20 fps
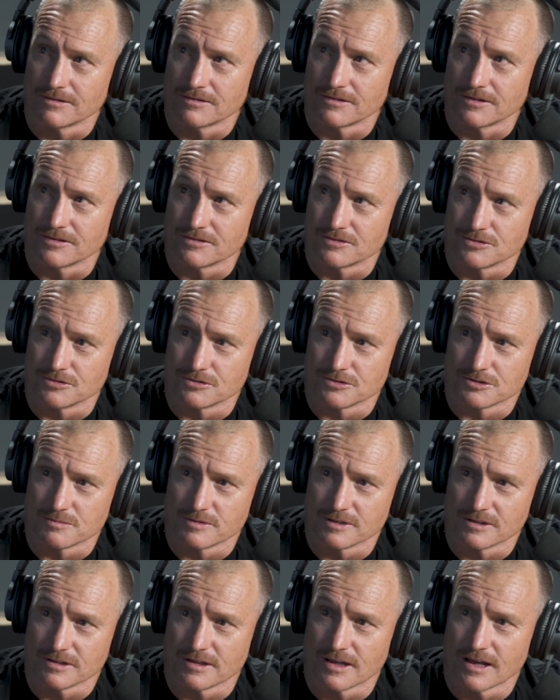There's George
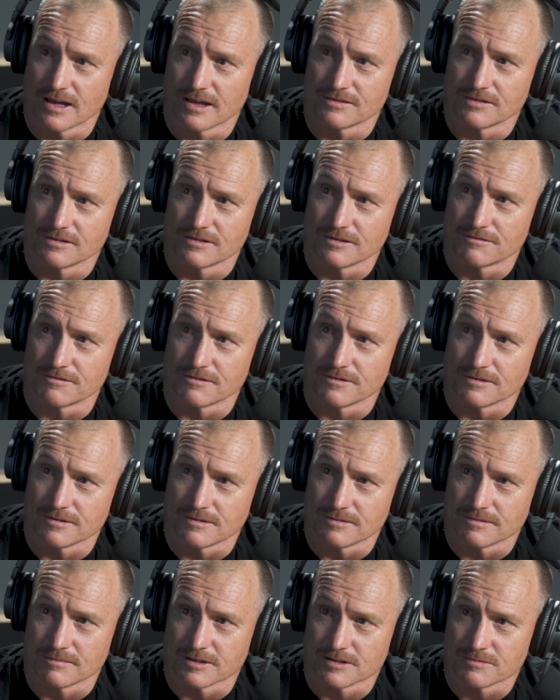Miller. It's a different...
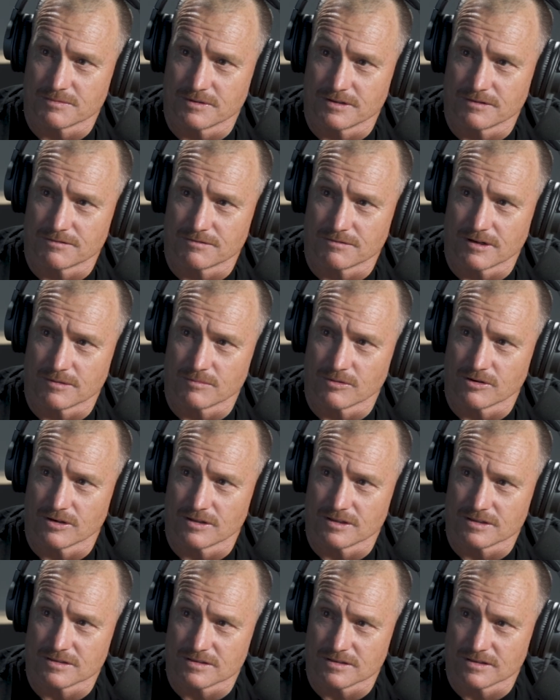Must be a different one
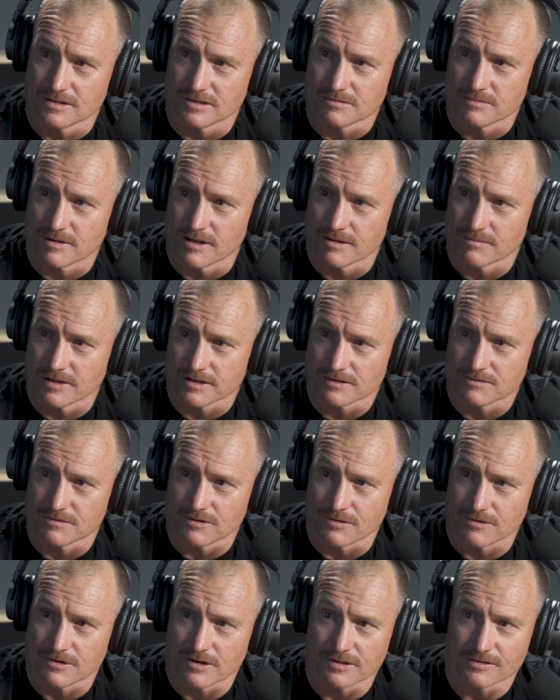behind the scenes, Mad Max
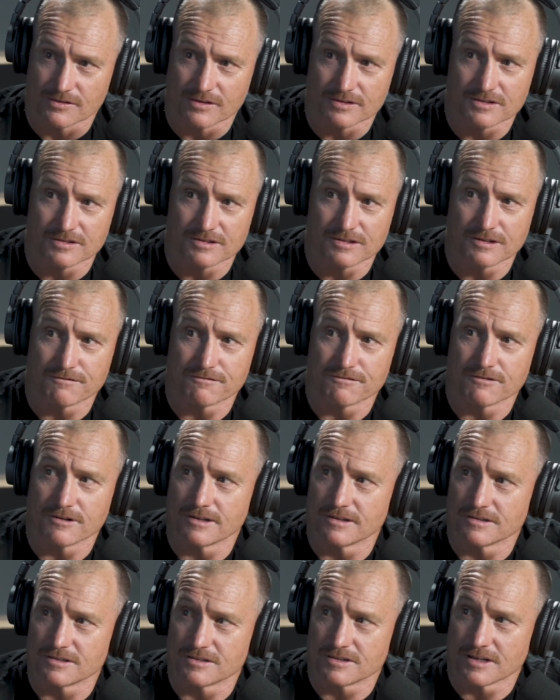Fury Road. So it's a
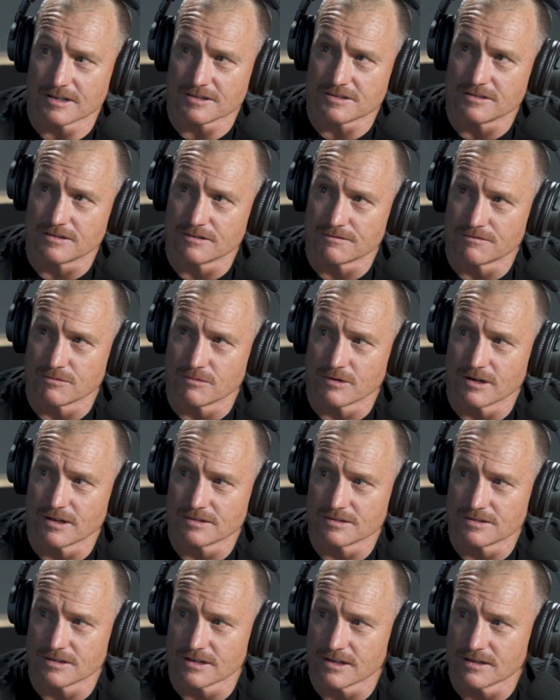different. This is actually a different
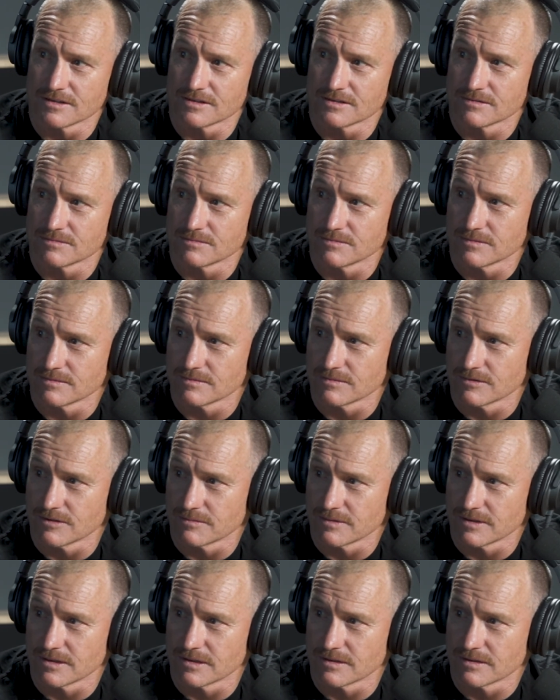one, Jace.
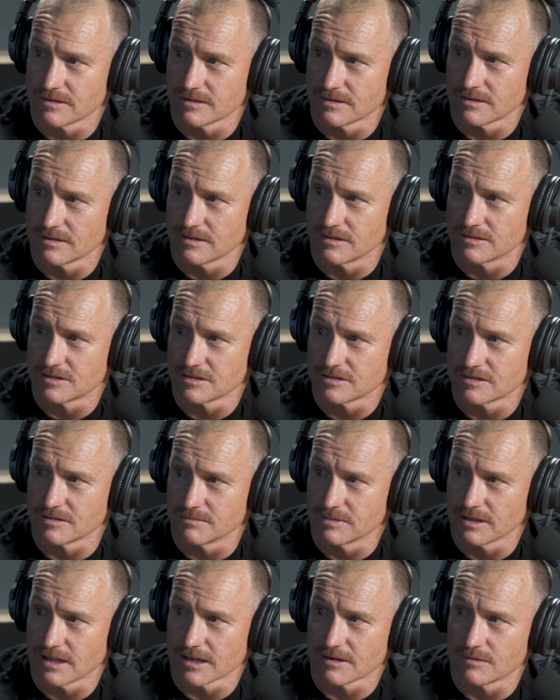Might be it's just a
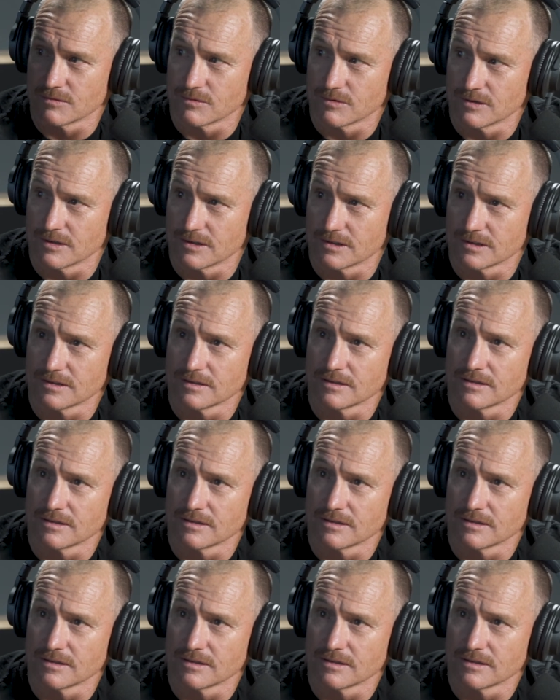black and white